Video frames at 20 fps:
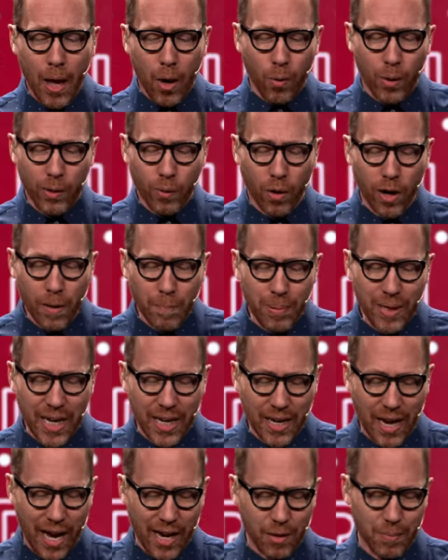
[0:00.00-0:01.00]
we wanna be
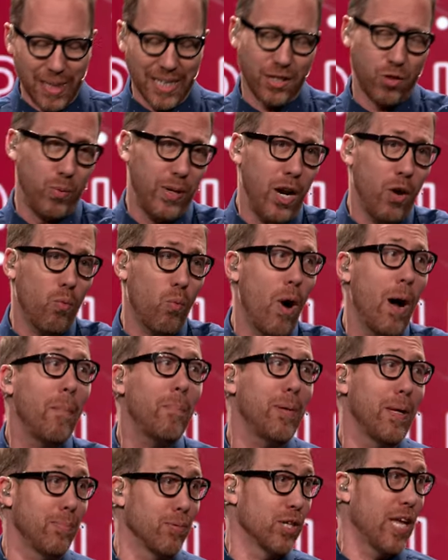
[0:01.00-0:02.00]
anonymous. We don't
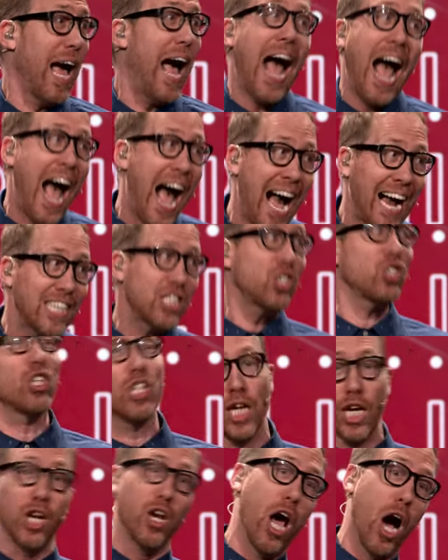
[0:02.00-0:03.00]
want people to
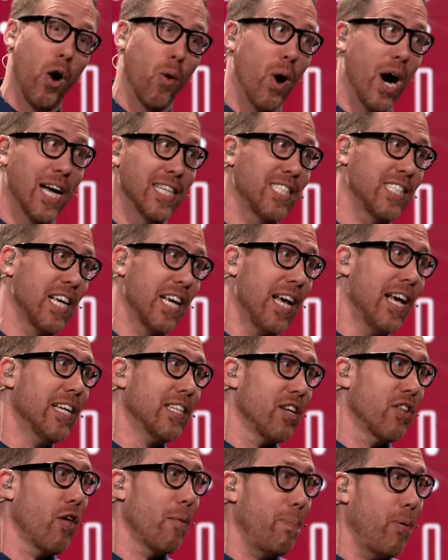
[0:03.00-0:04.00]
actually know us
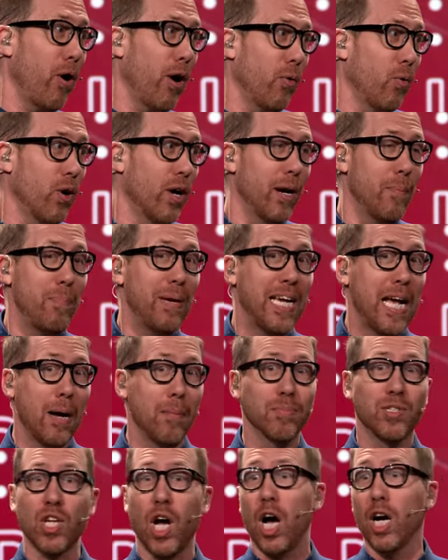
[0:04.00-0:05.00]
to the point where it
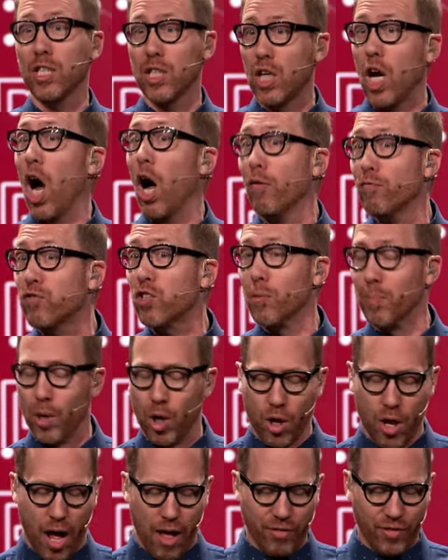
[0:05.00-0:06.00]
becomes uncomfortable
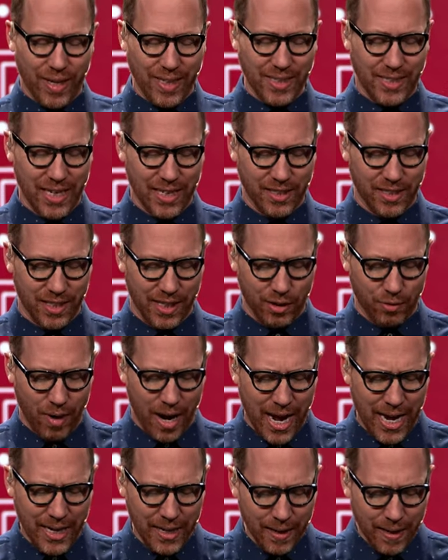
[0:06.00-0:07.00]
authenticity,
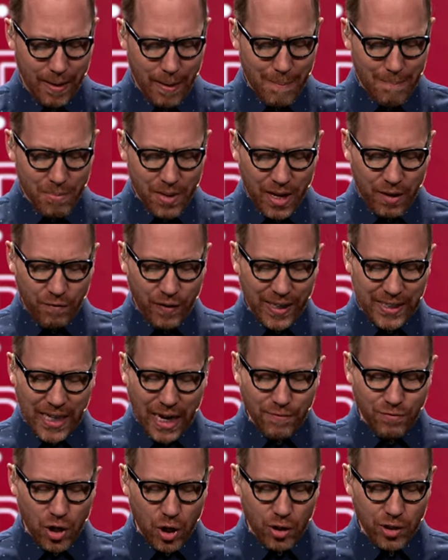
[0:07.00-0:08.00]
right? In fact,
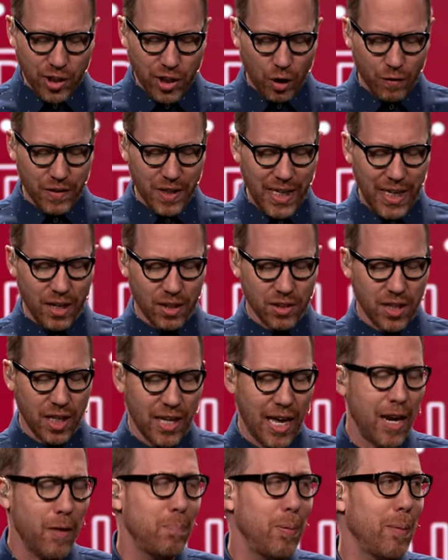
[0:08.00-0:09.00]
I've noticed over the years a
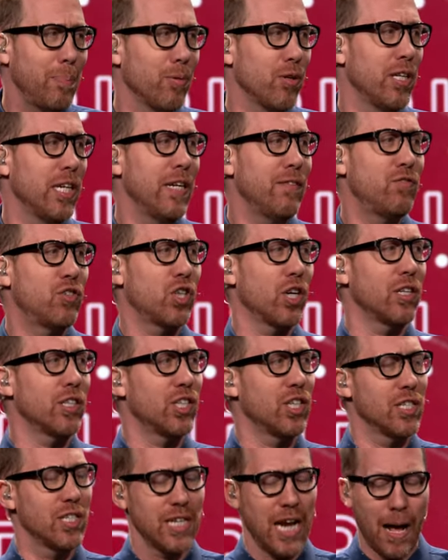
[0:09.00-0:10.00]
lot of people leave
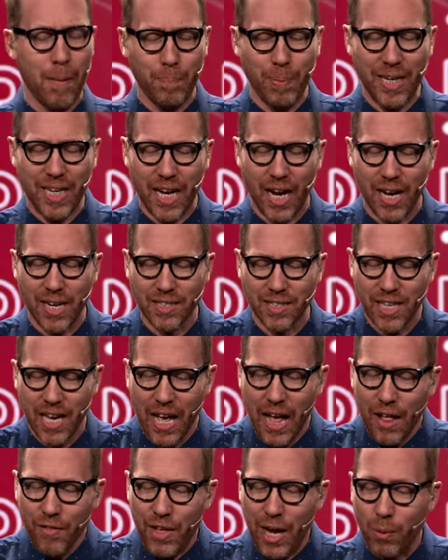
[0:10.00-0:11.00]
churches not because
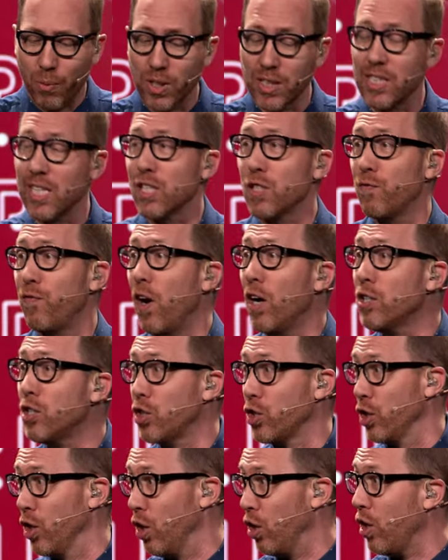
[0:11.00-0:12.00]
they were
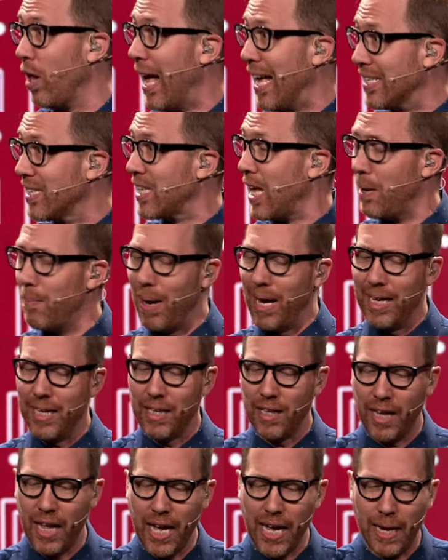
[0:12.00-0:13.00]
dysfunctional, as they might
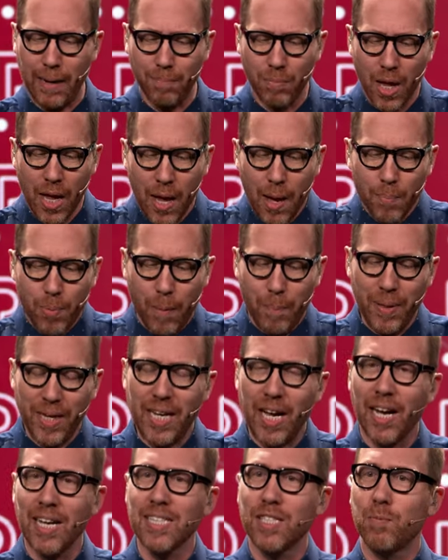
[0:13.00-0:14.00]
claim, but
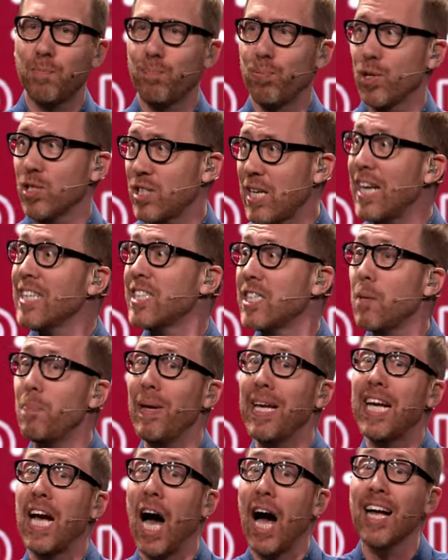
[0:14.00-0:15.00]
because precisely
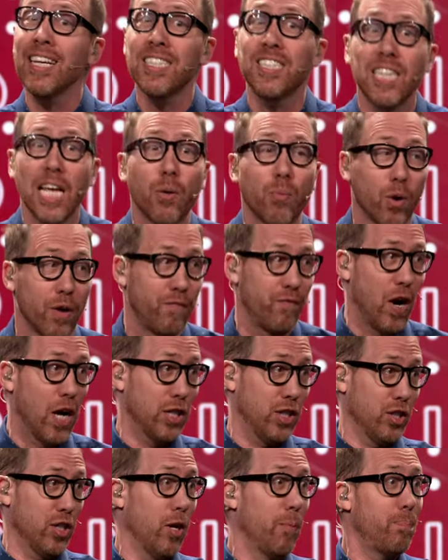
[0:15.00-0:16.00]
because they were
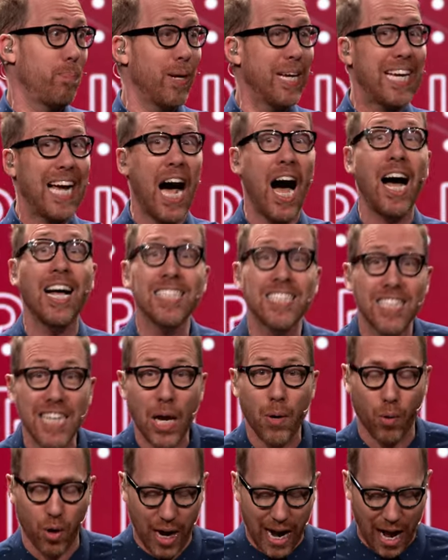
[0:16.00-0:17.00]
functional, because
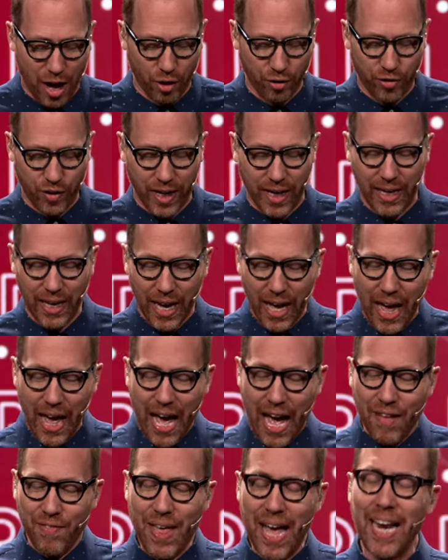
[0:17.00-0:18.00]
they were healthy,
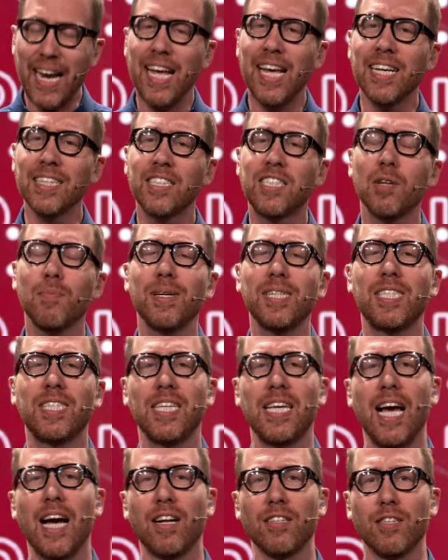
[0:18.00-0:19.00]
and that
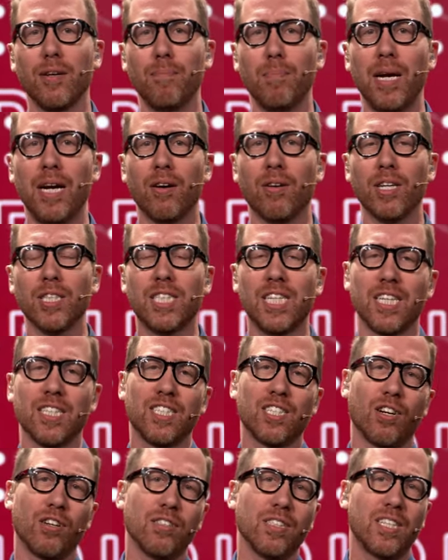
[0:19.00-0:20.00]
intimacy held a mirror to
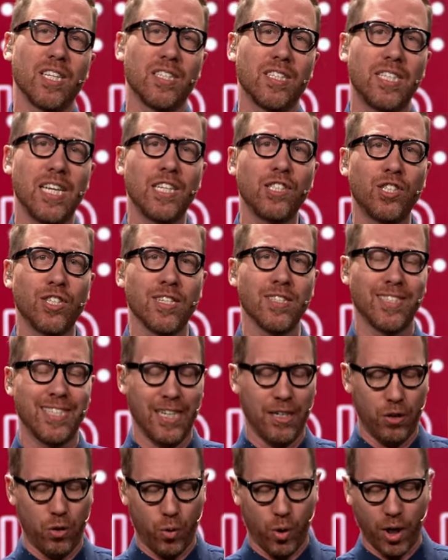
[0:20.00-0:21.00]
certain decisions
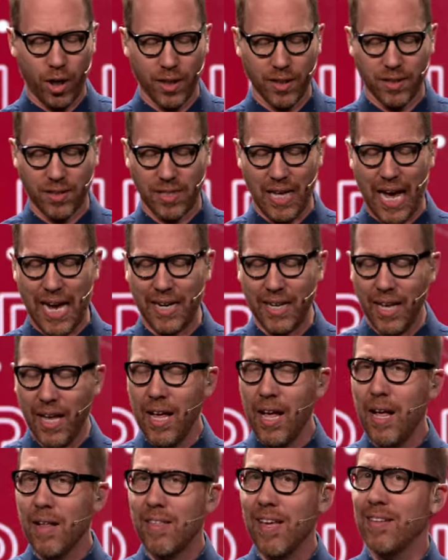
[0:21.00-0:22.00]
and quirks that,
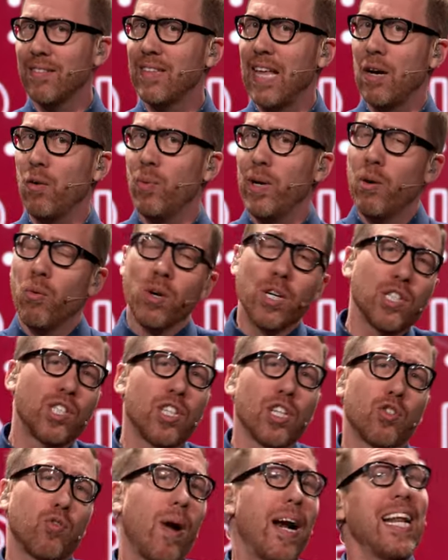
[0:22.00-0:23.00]
that, that we weren't
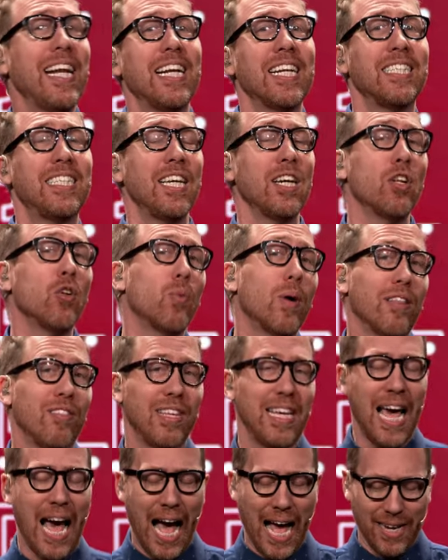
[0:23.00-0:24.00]
just ready to deal
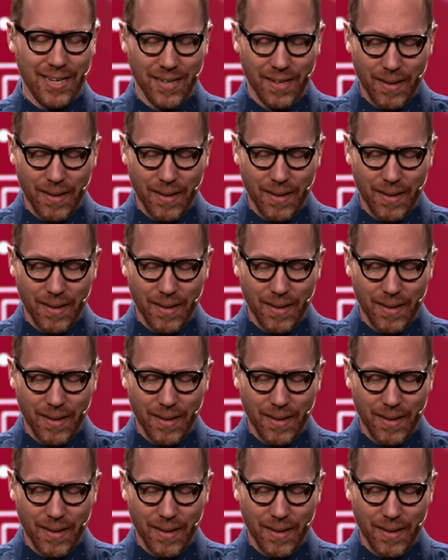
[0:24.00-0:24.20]
with yet.